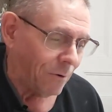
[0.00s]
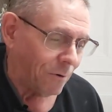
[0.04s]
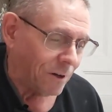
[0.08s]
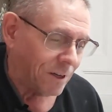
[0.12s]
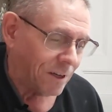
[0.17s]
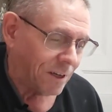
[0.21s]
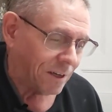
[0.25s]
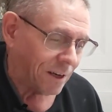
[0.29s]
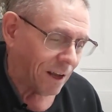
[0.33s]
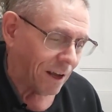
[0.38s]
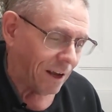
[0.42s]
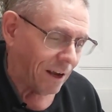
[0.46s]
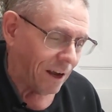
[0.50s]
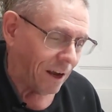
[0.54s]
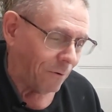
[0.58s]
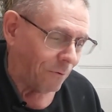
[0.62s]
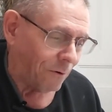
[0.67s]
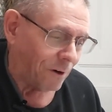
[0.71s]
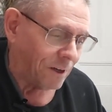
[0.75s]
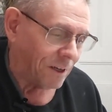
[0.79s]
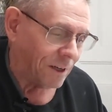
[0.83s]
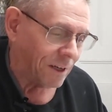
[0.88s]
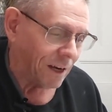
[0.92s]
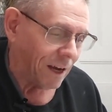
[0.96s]
It
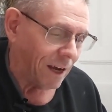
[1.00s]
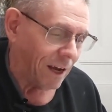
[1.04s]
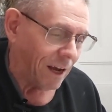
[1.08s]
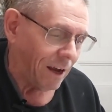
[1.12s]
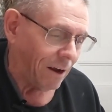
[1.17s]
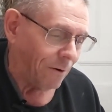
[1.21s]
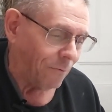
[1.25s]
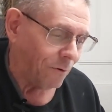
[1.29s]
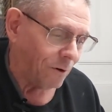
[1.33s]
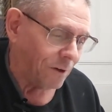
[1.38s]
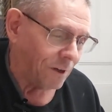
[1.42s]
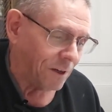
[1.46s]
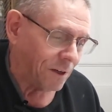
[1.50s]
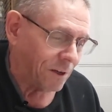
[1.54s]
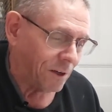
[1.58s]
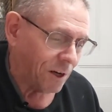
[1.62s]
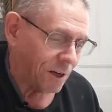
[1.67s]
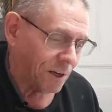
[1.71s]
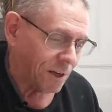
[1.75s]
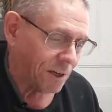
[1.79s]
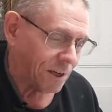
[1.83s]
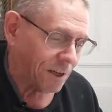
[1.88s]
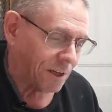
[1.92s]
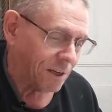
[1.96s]
was
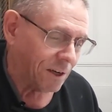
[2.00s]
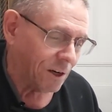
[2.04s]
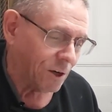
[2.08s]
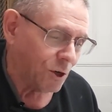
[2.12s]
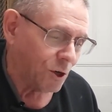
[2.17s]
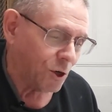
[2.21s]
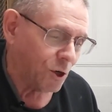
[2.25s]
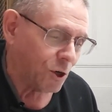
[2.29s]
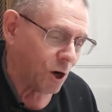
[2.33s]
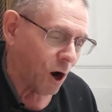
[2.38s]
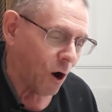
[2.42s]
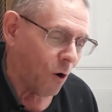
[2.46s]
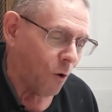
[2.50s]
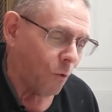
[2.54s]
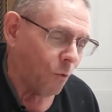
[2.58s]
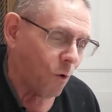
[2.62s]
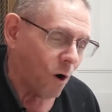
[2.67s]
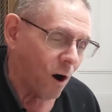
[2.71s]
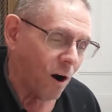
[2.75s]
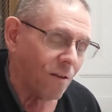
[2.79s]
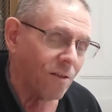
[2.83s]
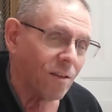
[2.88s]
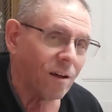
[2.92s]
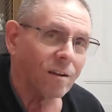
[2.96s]
just to show
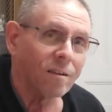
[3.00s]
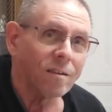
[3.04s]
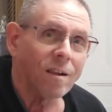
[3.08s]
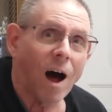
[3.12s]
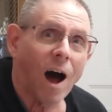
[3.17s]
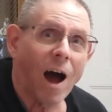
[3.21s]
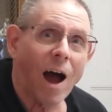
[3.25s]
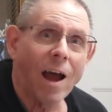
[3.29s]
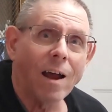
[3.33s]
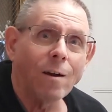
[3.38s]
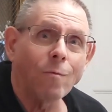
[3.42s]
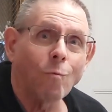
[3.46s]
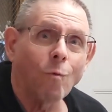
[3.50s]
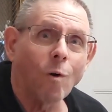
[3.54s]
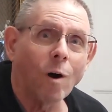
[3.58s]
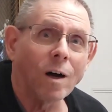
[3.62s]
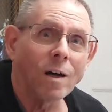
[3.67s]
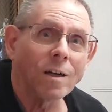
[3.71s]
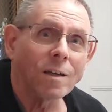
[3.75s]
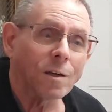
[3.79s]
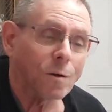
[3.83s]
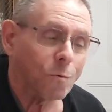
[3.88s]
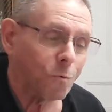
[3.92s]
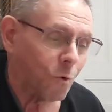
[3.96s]
where the line
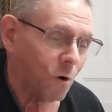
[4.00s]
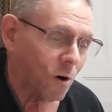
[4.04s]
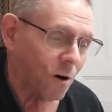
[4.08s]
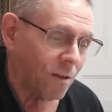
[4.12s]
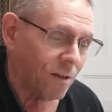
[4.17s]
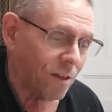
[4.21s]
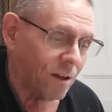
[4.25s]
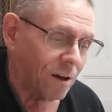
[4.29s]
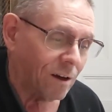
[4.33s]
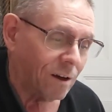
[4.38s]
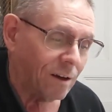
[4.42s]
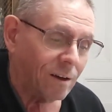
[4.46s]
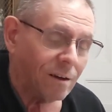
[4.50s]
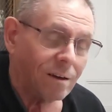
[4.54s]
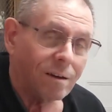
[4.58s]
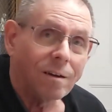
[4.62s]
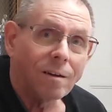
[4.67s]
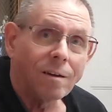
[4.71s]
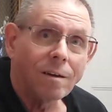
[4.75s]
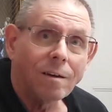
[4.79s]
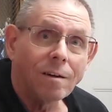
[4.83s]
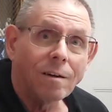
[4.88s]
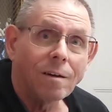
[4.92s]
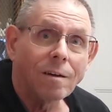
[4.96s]
was, where the
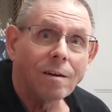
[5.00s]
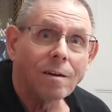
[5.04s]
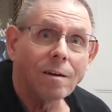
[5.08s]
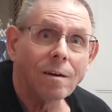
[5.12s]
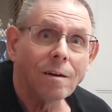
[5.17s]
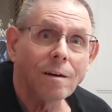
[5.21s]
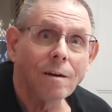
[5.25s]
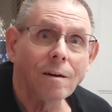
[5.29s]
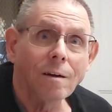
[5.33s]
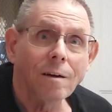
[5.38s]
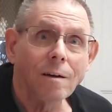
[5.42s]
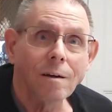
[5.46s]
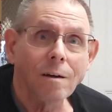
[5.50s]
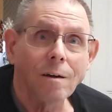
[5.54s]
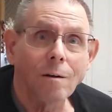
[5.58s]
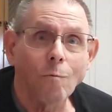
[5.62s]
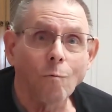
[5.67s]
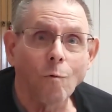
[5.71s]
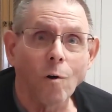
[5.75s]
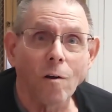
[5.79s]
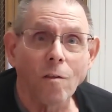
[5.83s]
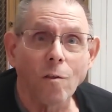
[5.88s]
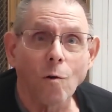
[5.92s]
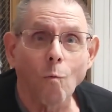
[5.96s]

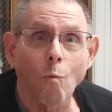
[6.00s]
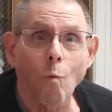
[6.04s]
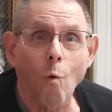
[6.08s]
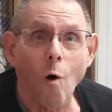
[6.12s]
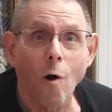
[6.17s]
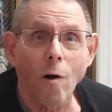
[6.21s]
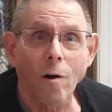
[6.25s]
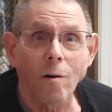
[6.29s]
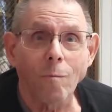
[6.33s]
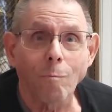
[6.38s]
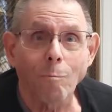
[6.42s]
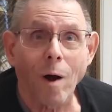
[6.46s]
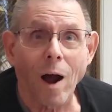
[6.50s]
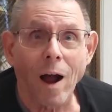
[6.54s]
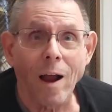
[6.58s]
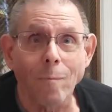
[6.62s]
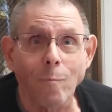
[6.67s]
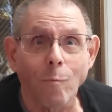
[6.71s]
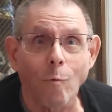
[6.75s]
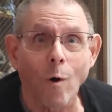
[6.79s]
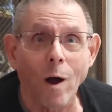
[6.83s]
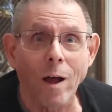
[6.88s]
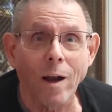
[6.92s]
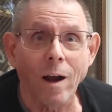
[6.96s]
water
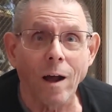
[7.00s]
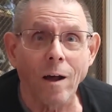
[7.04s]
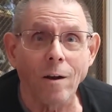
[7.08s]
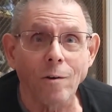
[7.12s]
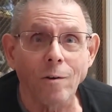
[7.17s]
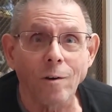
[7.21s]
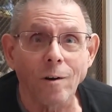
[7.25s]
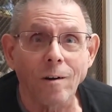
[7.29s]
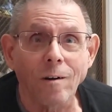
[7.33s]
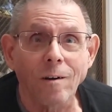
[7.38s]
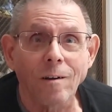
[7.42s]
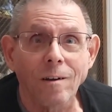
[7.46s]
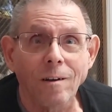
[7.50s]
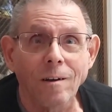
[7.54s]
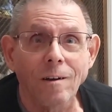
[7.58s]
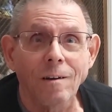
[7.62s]
pipe went under.